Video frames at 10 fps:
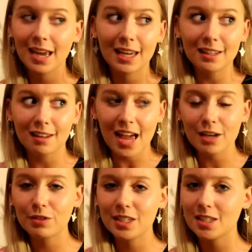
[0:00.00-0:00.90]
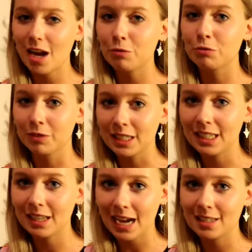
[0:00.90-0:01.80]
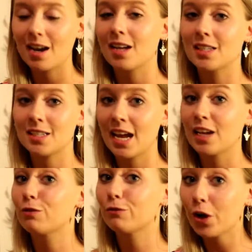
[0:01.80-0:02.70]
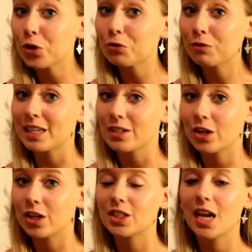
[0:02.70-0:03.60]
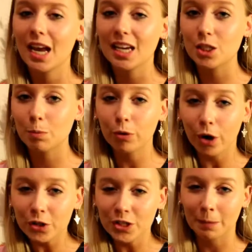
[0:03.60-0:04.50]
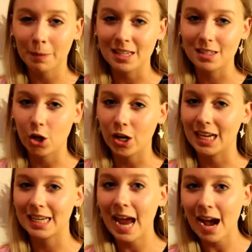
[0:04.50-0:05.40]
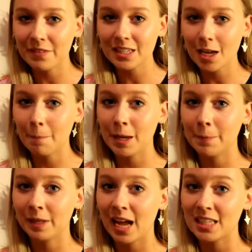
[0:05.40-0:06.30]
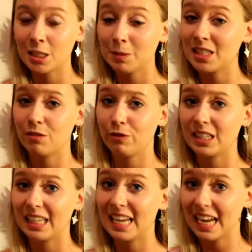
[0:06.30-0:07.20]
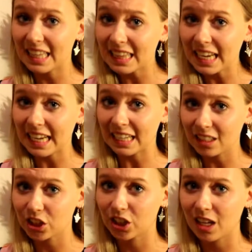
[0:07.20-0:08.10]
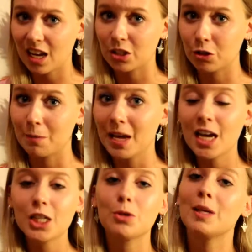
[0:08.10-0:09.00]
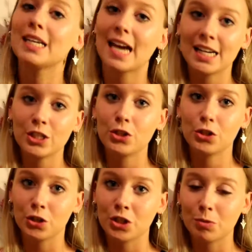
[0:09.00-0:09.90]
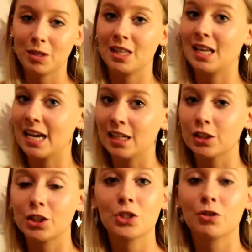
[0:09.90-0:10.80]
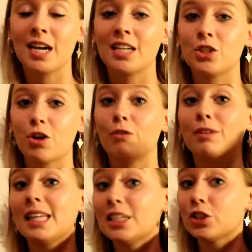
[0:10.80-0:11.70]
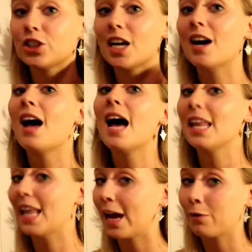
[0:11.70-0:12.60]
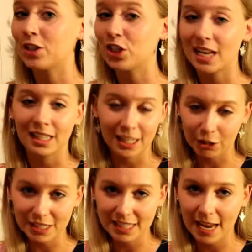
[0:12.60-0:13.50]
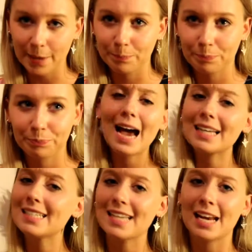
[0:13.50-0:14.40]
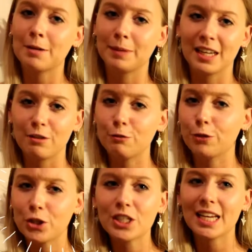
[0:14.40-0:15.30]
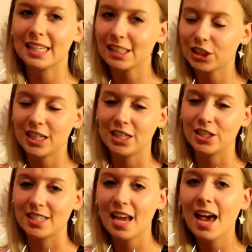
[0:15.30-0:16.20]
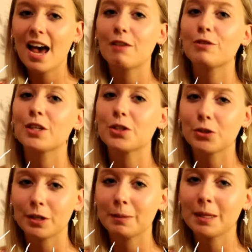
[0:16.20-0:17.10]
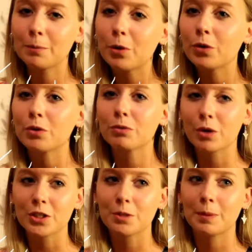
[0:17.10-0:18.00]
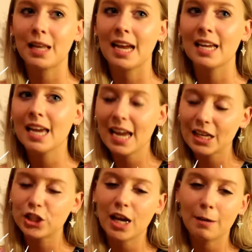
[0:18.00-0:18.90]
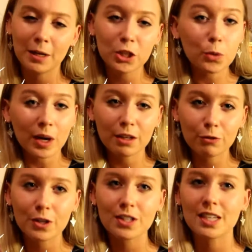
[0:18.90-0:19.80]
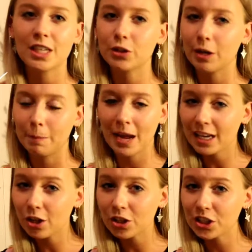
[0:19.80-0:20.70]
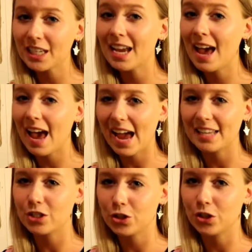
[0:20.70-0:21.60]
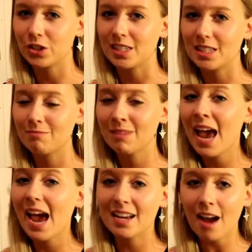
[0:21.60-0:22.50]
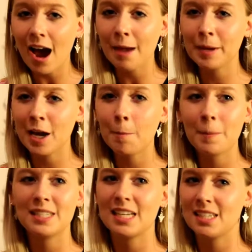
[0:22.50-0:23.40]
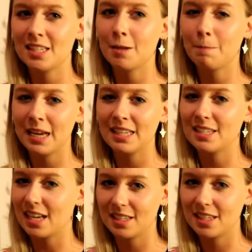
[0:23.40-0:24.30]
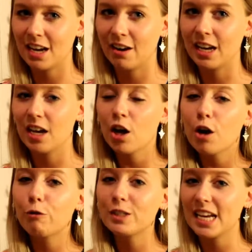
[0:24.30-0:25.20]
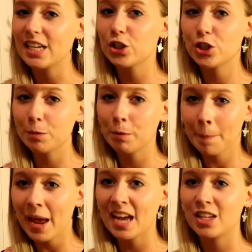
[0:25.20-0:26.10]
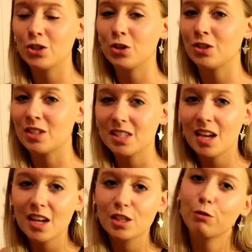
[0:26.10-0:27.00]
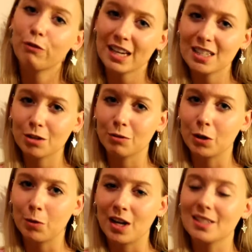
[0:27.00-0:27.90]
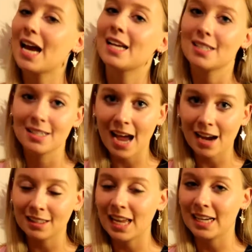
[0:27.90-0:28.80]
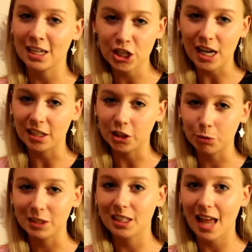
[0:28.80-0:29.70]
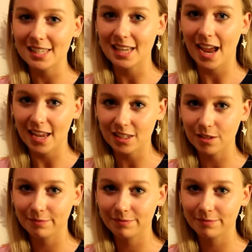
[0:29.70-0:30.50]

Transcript: In light of this, I would really like to undertake further research into project-based learning and how this can be applied specifically in the English classroom to engage students within the English strands of literature, language and literacy. Undoubtedly, future English teachers have an extremely important role to play in shaping 21st century pedagogy and students, and IBL possesses the means necessary for teachers to prepare students to face the real world and to tackle any challenge which lies ahead.